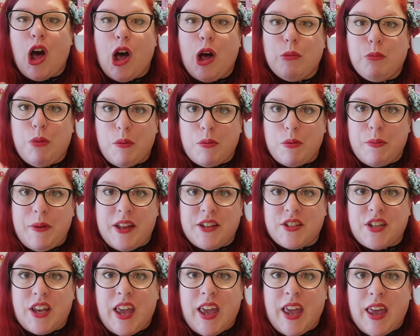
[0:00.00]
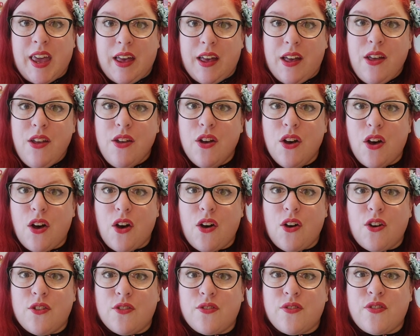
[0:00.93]
I'll pop a picture here
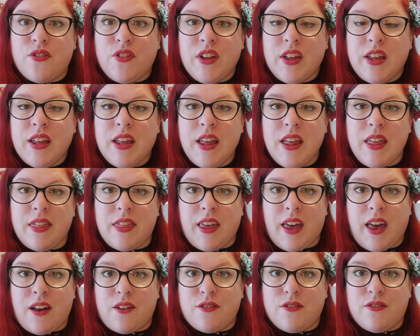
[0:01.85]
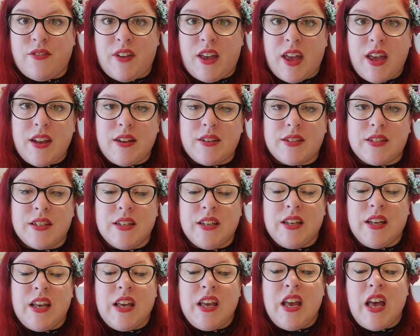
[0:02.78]
of the outfit.
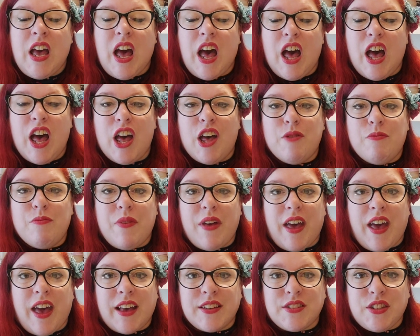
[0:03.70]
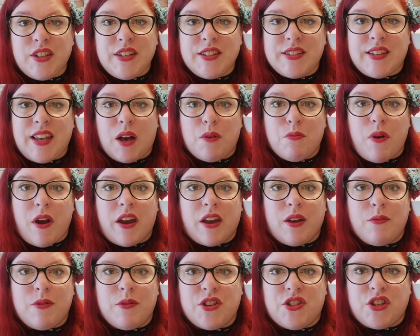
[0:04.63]
As you can see, I'm wearing
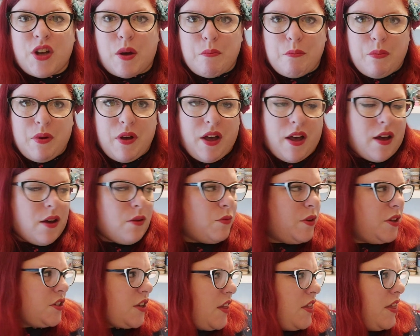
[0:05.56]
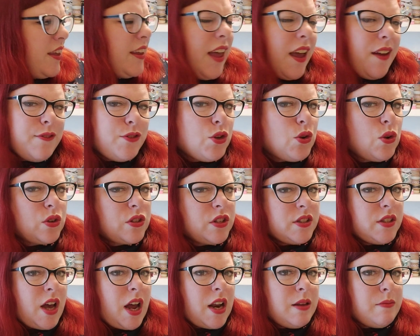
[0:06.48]
it with a jumper, which I think I've talked
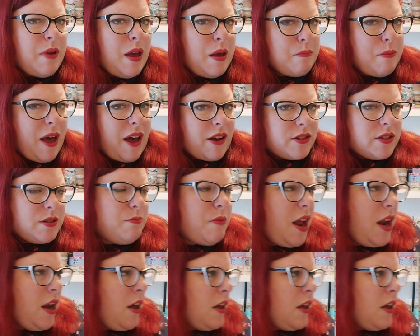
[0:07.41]
a tiny bit about in my